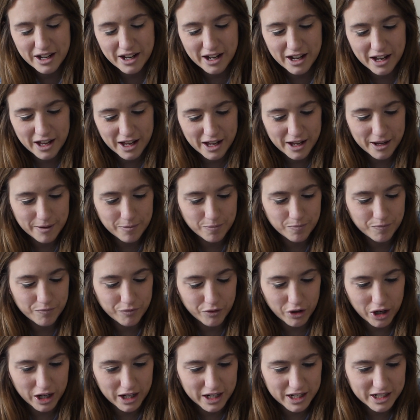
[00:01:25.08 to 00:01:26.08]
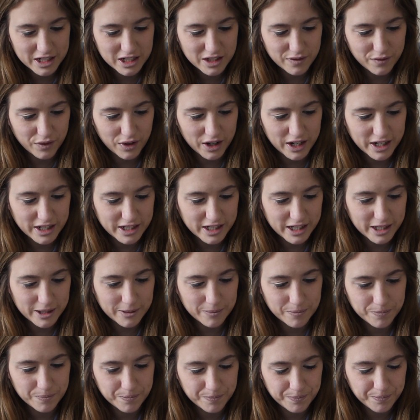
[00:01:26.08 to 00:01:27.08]
Right, let's find it.
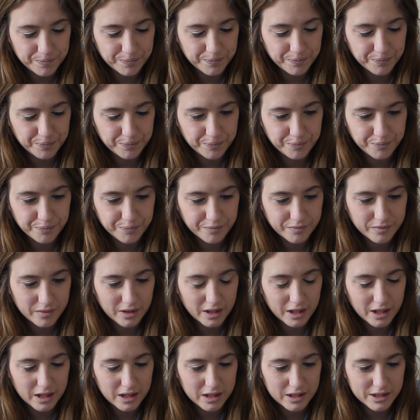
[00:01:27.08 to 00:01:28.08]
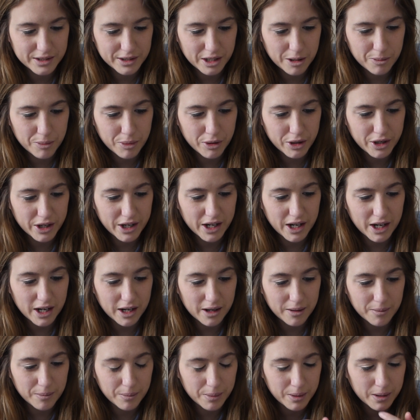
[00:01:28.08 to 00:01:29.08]
So I put it
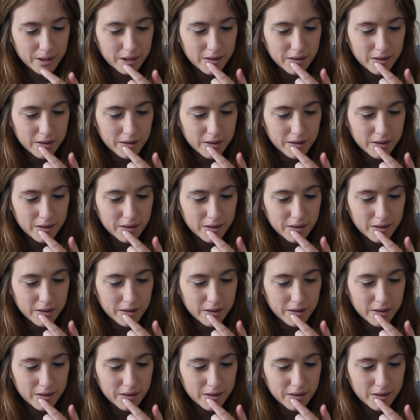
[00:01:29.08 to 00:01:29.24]
up,